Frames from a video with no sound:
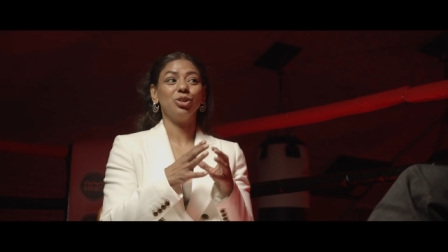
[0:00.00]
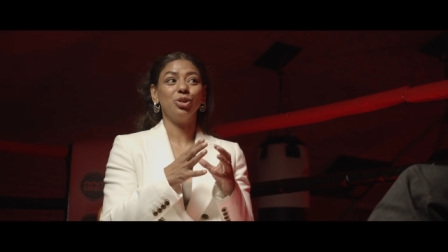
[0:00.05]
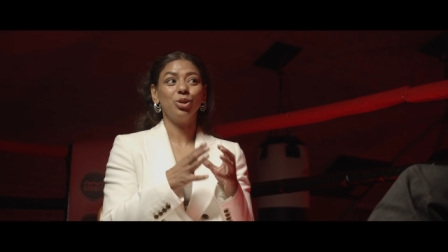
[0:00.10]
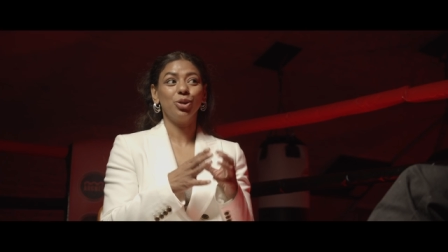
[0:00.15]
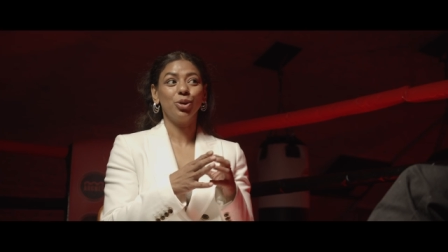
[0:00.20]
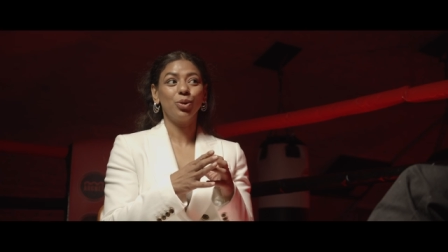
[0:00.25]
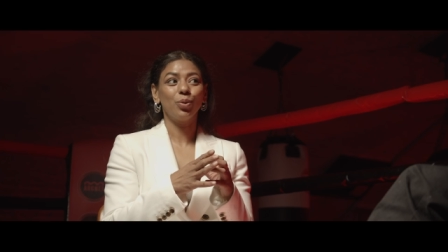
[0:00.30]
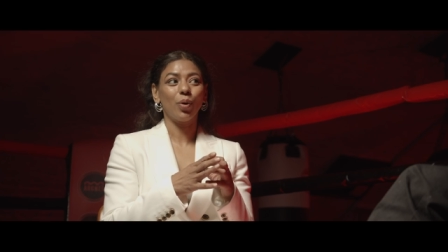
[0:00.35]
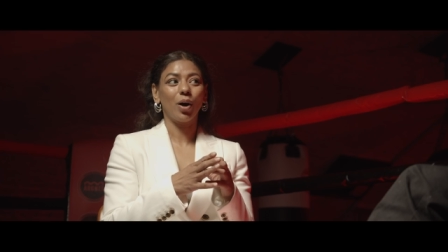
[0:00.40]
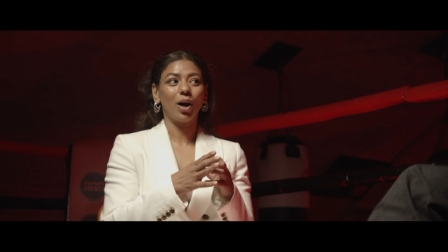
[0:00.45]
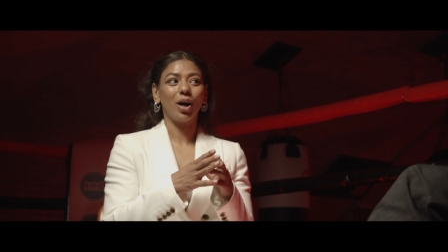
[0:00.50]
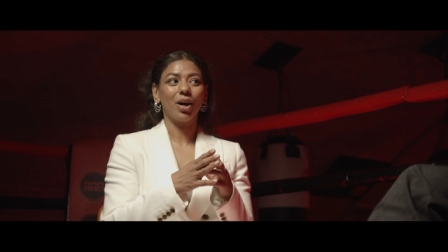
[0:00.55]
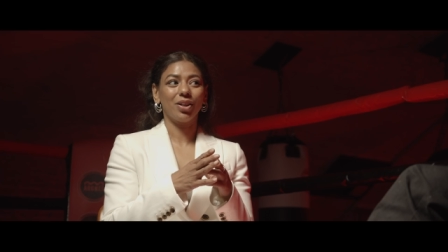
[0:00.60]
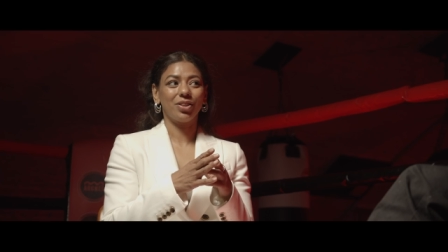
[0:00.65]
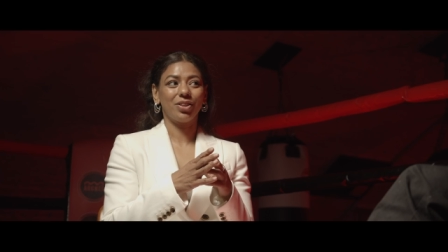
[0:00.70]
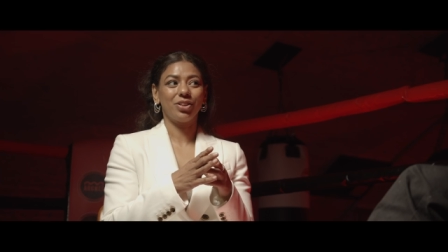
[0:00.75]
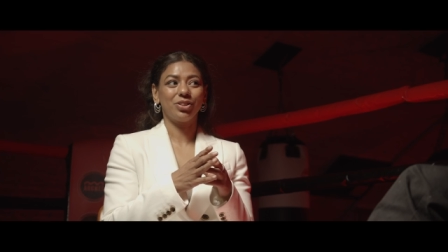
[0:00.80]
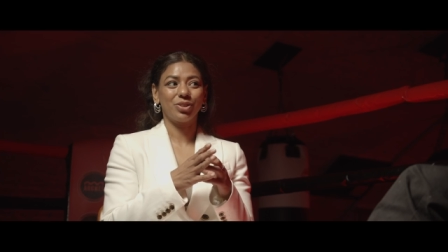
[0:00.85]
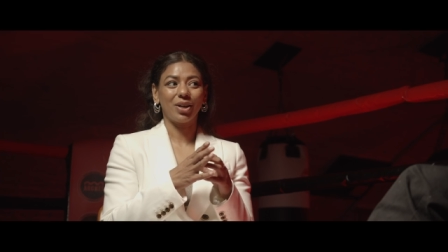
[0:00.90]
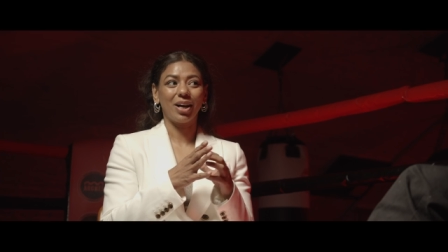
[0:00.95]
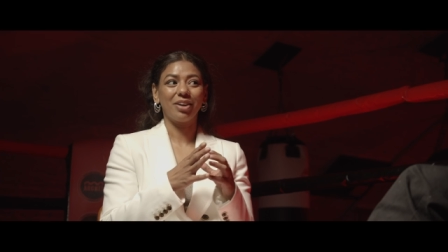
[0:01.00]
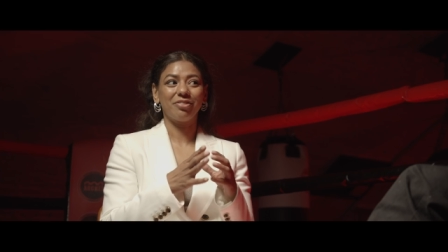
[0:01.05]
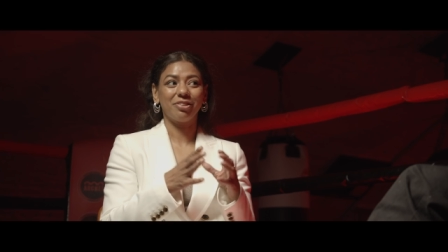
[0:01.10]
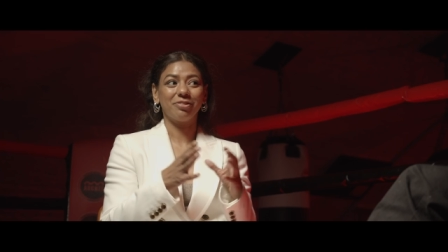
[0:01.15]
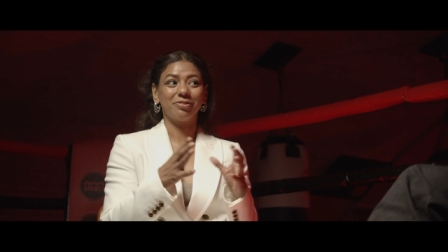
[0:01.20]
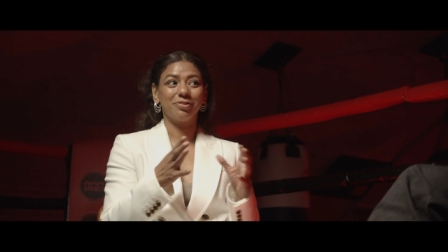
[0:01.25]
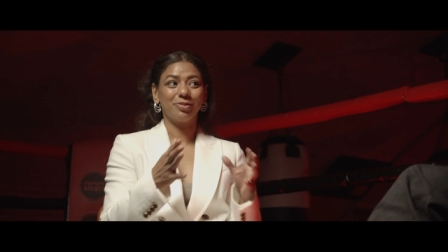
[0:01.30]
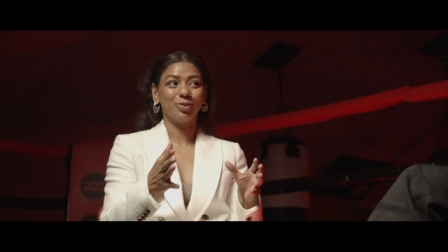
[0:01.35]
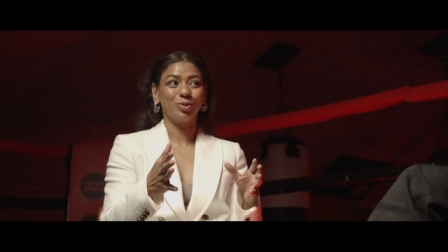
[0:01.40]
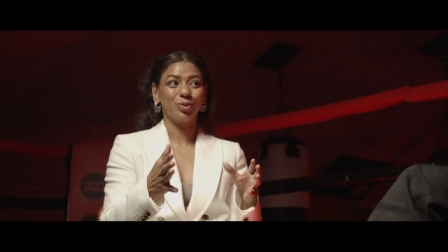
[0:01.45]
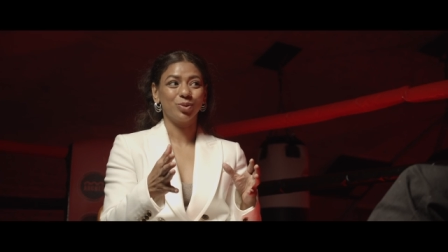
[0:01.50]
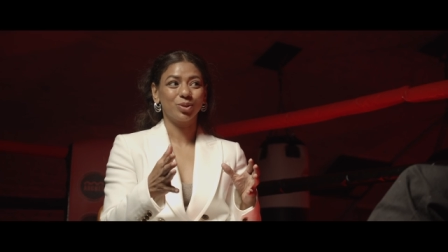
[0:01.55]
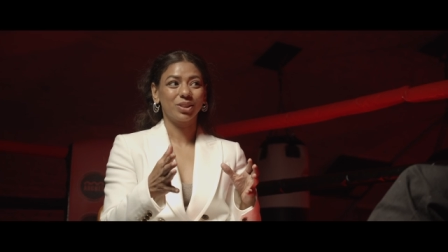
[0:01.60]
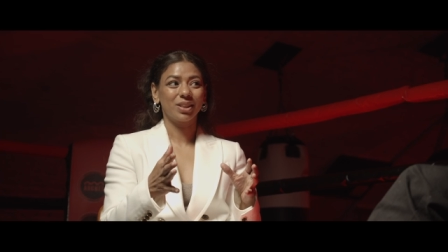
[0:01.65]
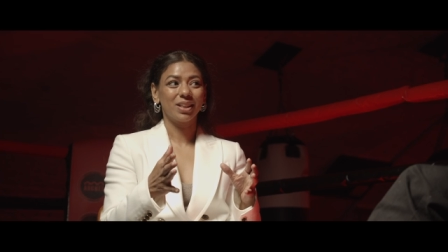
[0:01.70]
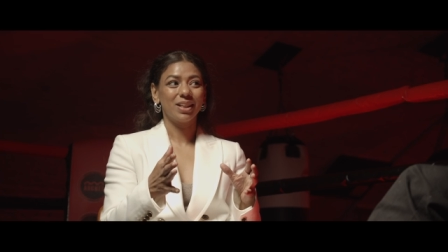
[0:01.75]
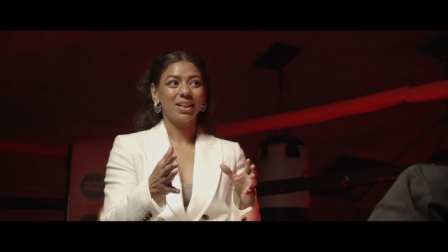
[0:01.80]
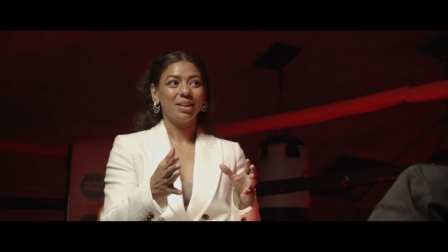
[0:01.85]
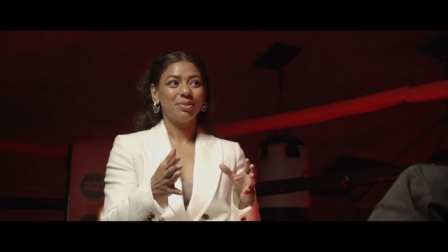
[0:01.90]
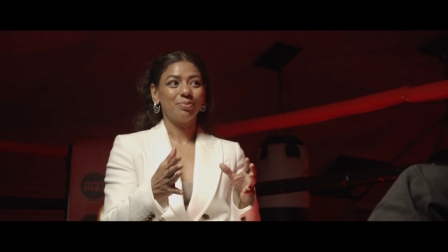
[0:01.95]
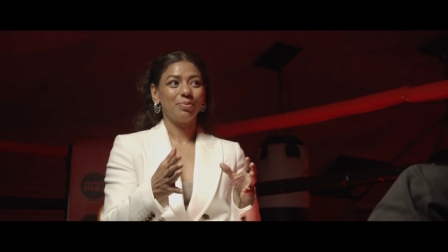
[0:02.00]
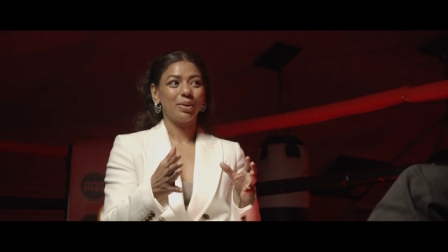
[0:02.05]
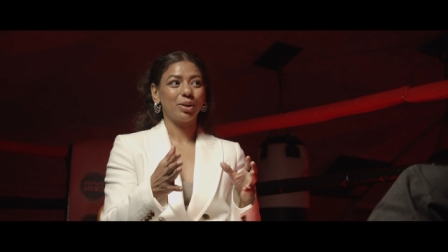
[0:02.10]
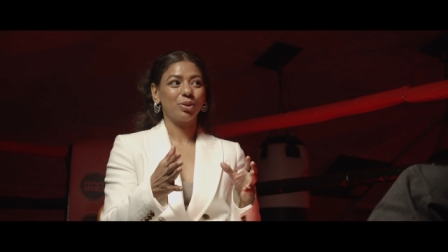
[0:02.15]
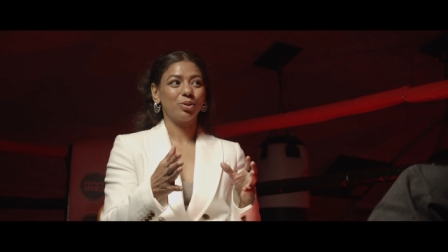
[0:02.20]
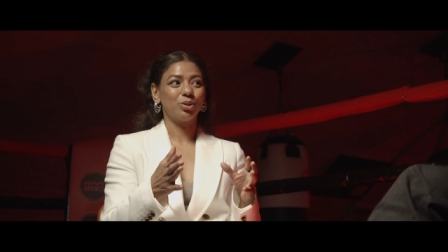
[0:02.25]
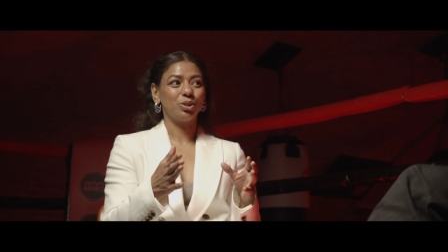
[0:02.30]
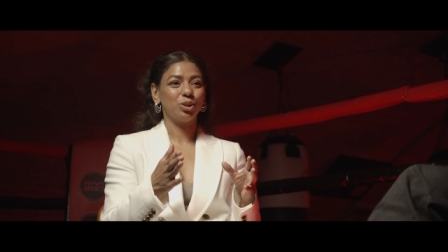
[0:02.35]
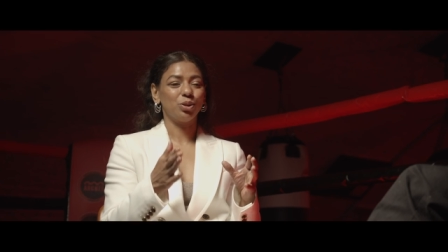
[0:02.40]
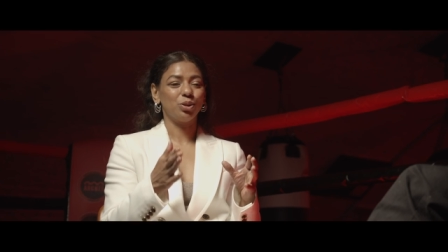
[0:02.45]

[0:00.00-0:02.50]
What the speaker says: you are the driving force, because